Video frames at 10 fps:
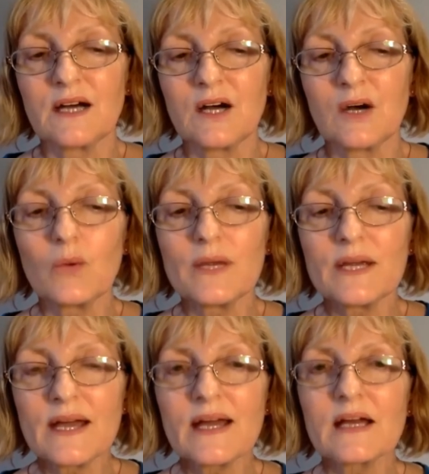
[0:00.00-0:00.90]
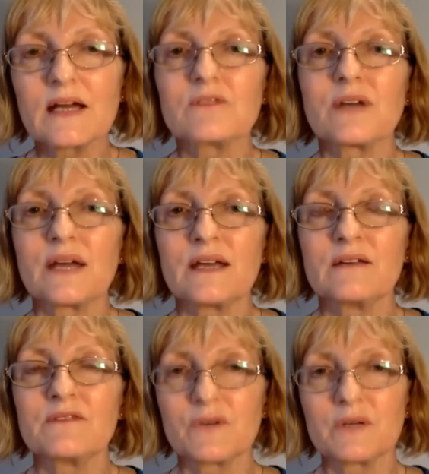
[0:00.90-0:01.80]
uh, we have
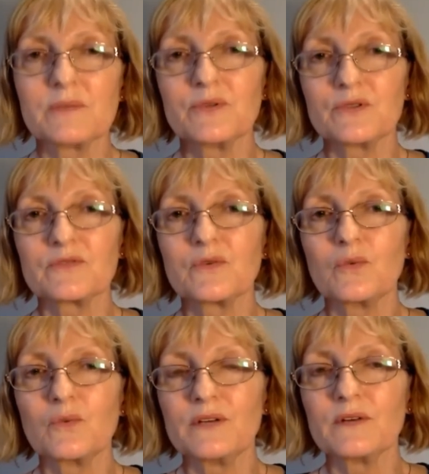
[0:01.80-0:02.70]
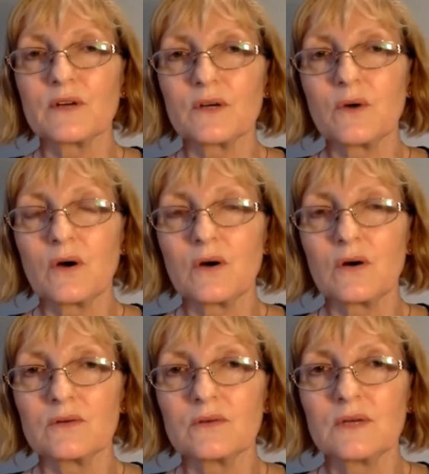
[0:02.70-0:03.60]
a very beautiful window
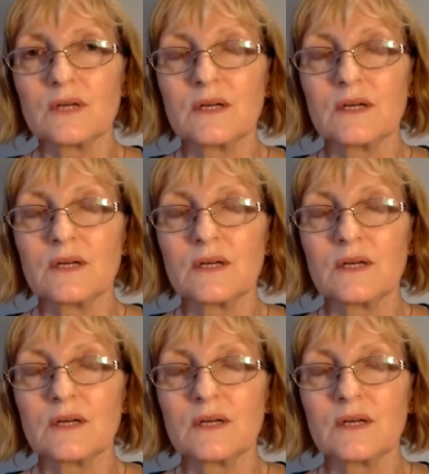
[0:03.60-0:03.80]
on,